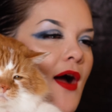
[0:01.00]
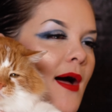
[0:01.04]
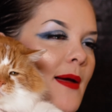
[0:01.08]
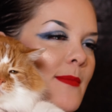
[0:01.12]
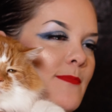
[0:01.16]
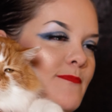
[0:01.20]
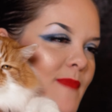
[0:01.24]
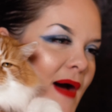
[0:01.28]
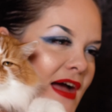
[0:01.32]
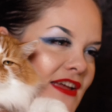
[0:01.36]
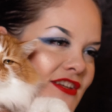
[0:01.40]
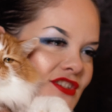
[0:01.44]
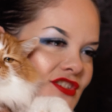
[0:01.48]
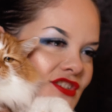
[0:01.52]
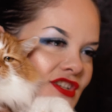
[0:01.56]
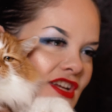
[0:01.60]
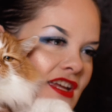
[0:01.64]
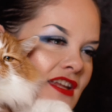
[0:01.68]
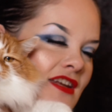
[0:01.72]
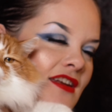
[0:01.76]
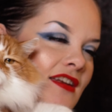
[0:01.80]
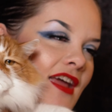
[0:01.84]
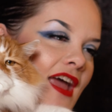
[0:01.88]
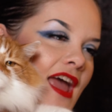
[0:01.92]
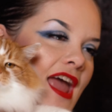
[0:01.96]
I'm
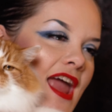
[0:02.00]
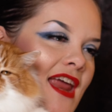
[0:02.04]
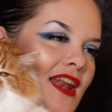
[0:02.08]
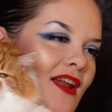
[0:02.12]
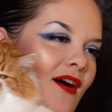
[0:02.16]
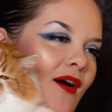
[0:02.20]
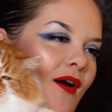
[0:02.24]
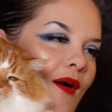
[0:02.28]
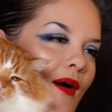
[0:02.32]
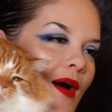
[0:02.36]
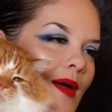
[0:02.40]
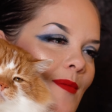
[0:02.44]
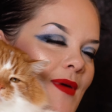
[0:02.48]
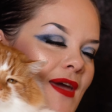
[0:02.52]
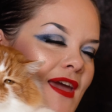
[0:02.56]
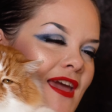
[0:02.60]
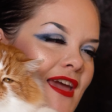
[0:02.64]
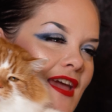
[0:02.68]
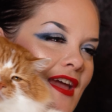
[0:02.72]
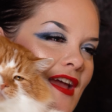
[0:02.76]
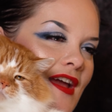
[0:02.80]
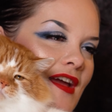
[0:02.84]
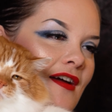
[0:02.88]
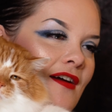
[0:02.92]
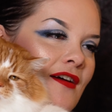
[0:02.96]
Bastion, and I'm
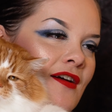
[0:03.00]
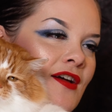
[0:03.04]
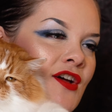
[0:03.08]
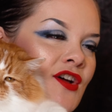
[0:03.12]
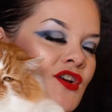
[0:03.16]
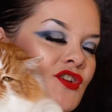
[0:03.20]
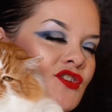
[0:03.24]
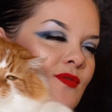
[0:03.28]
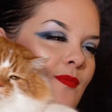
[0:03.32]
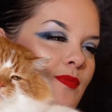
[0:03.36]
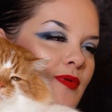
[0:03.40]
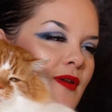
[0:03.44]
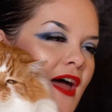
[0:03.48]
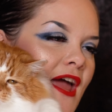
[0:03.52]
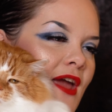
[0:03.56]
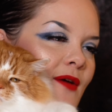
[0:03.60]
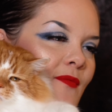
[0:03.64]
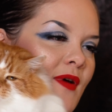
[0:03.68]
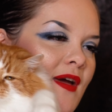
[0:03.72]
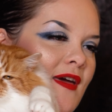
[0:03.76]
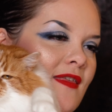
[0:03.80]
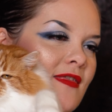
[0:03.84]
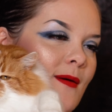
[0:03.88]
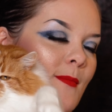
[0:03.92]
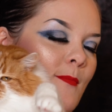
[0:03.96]
here to play
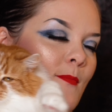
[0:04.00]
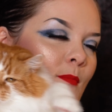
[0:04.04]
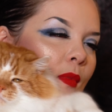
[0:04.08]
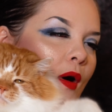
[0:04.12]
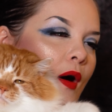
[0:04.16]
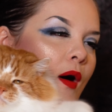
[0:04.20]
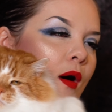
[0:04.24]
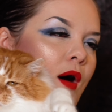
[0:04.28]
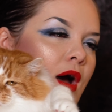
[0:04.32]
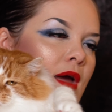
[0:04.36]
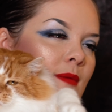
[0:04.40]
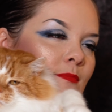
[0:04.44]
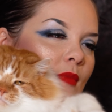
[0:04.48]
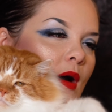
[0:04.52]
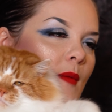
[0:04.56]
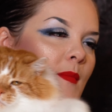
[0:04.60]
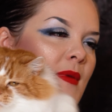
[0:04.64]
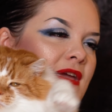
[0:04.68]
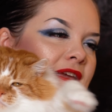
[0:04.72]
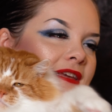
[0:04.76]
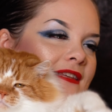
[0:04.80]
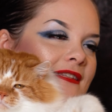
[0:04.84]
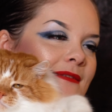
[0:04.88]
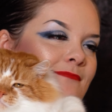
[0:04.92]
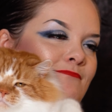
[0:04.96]
with my
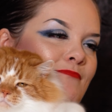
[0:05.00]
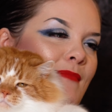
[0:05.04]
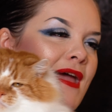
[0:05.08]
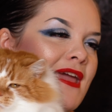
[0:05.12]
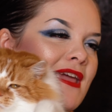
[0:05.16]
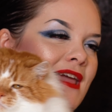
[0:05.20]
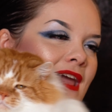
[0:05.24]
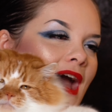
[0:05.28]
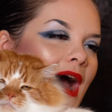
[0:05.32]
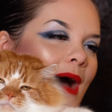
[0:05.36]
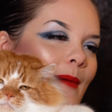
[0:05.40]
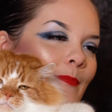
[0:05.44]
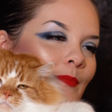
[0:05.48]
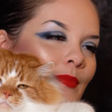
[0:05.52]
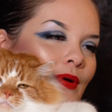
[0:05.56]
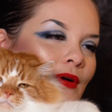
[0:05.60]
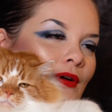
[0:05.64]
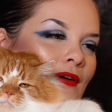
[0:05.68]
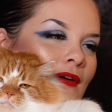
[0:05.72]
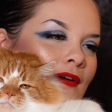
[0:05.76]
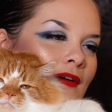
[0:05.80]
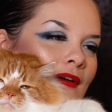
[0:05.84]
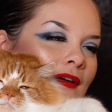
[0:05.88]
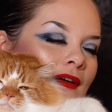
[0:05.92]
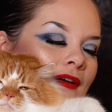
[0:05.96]
mummy's makeup.
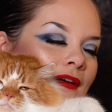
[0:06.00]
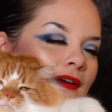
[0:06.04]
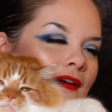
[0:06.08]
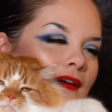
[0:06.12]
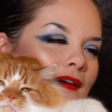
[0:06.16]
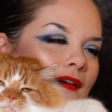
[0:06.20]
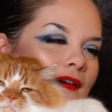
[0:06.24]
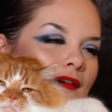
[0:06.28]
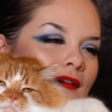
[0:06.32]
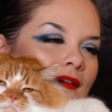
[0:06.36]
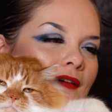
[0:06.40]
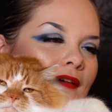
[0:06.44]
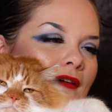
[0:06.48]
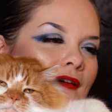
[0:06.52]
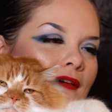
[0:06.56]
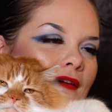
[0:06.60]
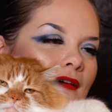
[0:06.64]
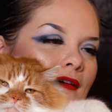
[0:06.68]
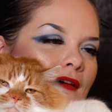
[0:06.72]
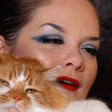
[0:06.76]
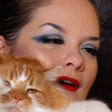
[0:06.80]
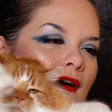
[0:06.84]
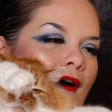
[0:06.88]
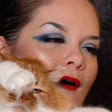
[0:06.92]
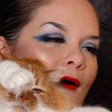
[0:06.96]

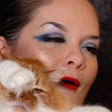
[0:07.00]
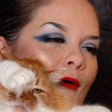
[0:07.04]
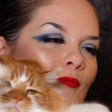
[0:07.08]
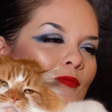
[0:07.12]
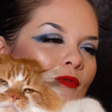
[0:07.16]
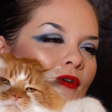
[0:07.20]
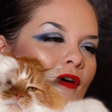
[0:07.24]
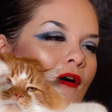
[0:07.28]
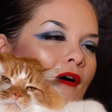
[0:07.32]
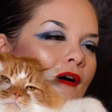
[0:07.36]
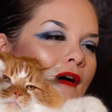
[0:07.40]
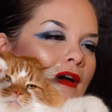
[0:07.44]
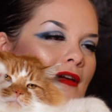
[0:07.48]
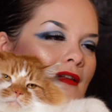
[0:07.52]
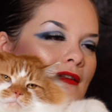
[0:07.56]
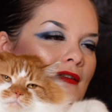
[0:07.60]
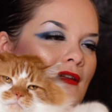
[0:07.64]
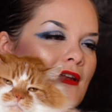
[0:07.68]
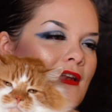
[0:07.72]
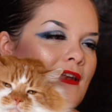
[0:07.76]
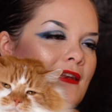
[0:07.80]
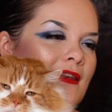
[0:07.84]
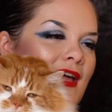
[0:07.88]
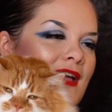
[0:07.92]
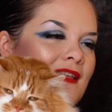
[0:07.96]
Alright,
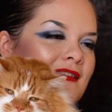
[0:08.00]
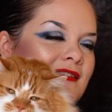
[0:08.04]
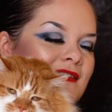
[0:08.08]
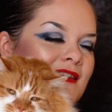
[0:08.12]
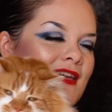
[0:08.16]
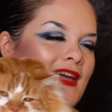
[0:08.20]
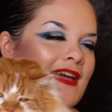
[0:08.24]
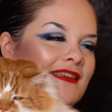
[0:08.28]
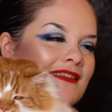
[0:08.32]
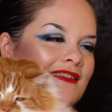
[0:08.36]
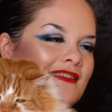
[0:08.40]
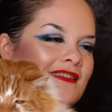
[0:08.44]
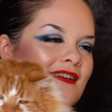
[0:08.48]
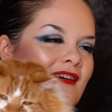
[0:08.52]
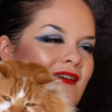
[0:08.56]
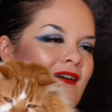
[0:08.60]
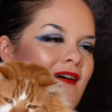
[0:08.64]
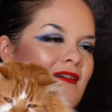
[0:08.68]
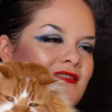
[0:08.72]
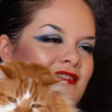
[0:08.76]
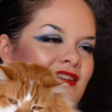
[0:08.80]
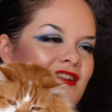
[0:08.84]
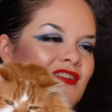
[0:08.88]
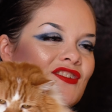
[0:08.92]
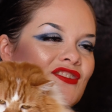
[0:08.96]
let's get
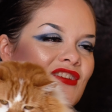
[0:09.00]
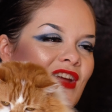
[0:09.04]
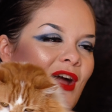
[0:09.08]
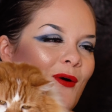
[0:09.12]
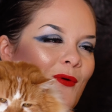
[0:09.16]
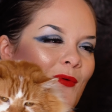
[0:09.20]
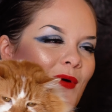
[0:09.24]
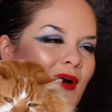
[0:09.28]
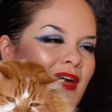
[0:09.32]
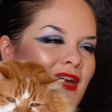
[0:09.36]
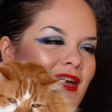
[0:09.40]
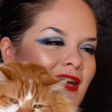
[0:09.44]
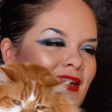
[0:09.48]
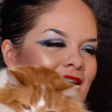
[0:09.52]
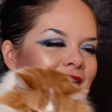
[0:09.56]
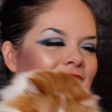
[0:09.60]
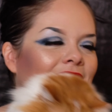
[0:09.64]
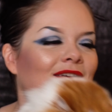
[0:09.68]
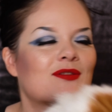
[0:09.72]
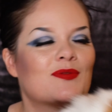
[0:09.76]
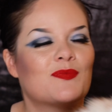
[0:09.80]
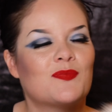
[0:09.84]
started, shall we?